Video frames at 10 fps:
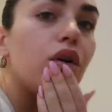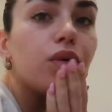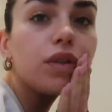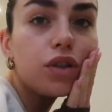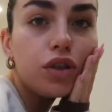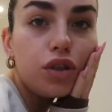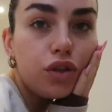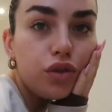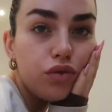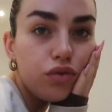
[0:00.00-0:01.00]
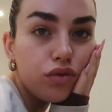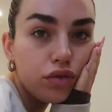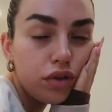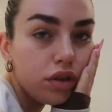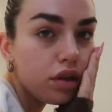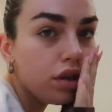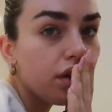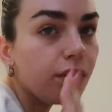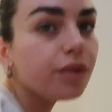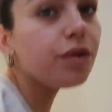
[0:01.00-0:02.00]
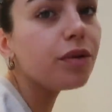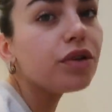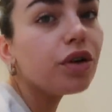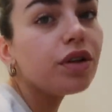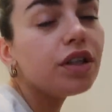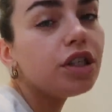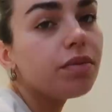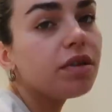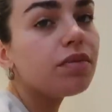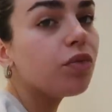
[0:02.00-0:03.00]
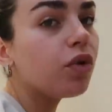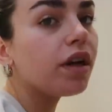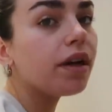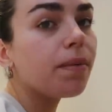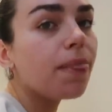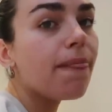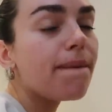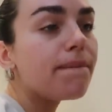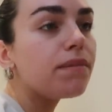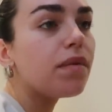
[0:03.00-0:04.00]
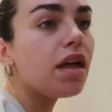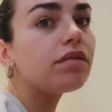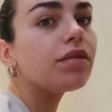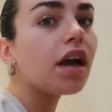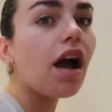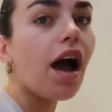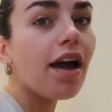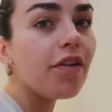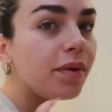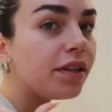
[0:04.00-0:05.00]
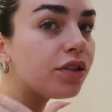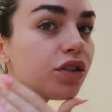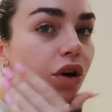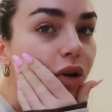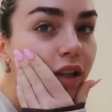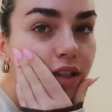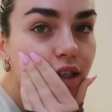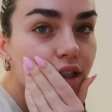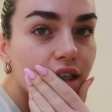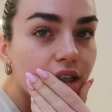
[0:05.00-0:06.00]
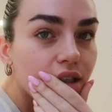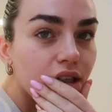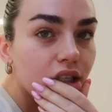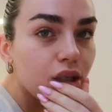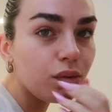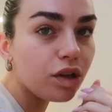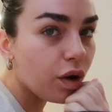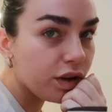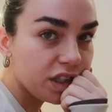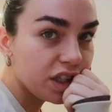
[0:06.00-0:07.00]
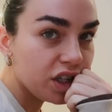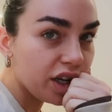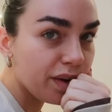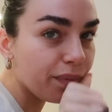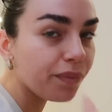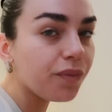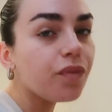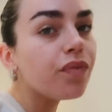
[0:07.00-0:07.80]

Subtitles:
What's new? We were supposed to go to the gym this morning. Like, I have been so consistent with going to the gym